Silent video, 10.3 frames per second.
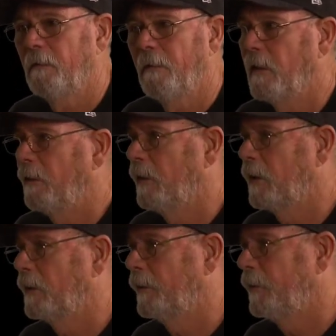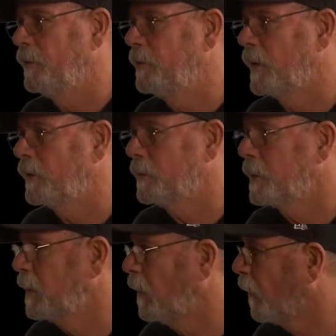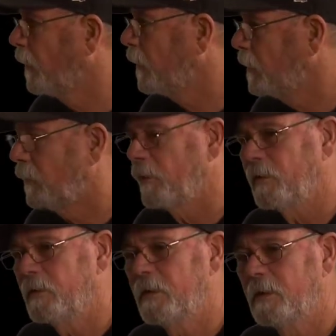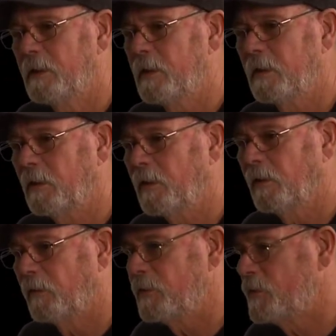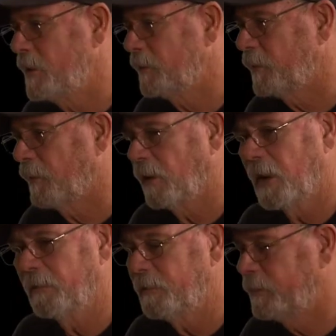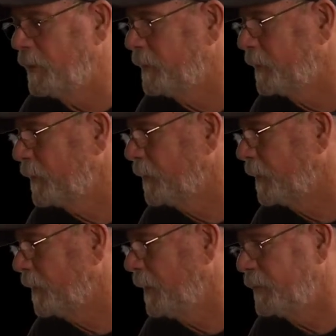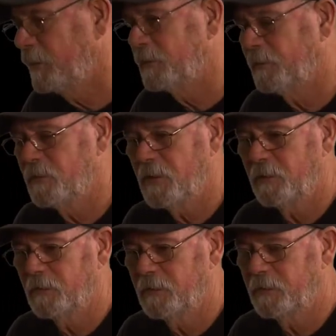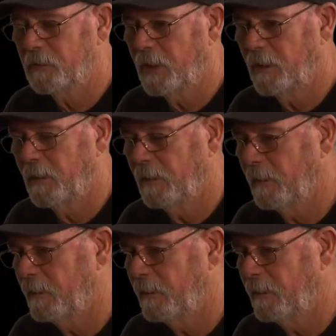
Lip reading: The New Testament, all the Jesus, the life of Jesus and the teachings of Jesus, and